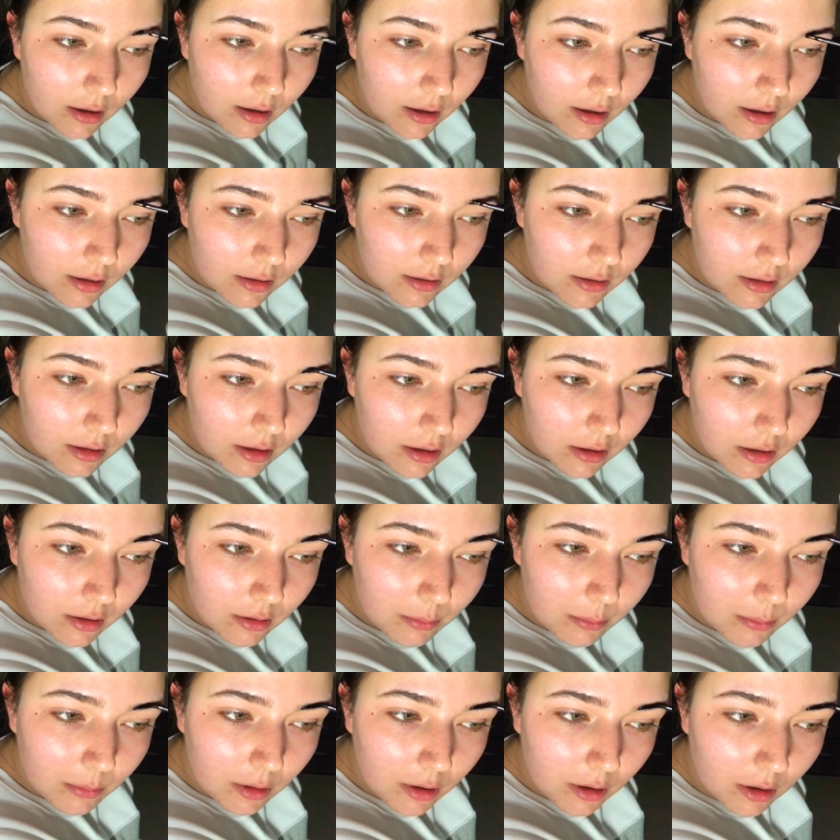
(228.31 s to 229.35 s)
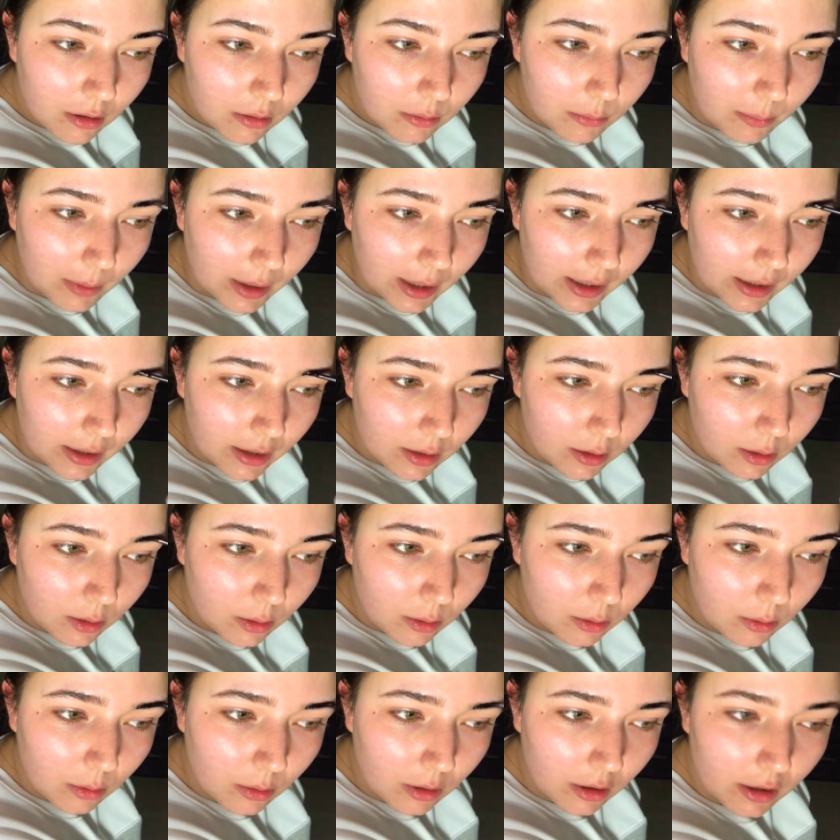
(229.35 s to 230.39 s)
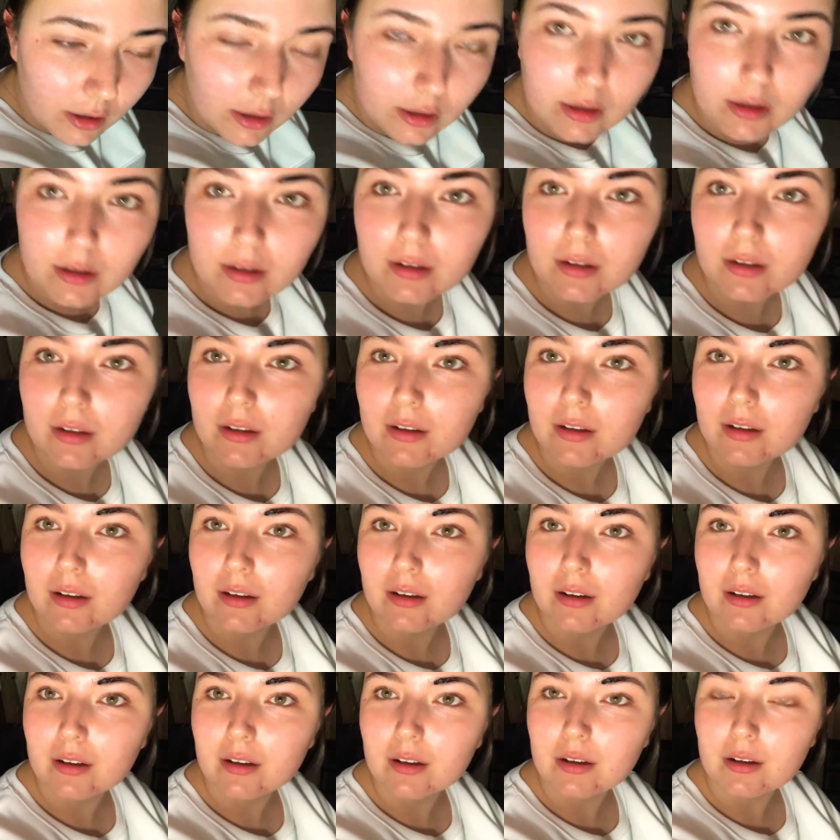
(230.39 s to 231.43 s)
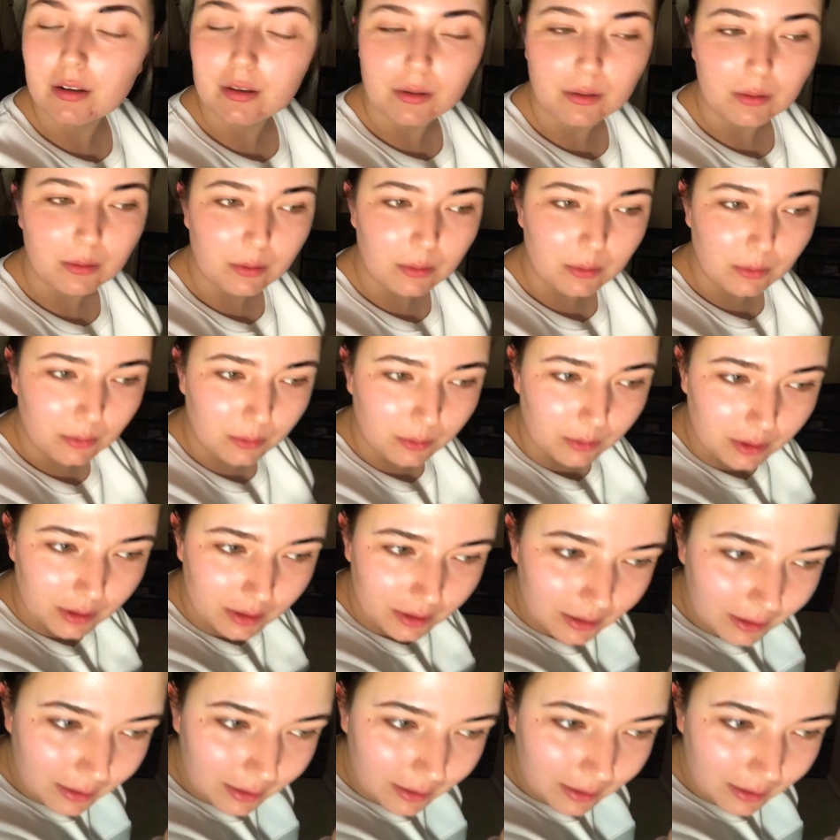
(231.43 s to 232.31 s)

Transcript: onto, oh my lord. Ooh,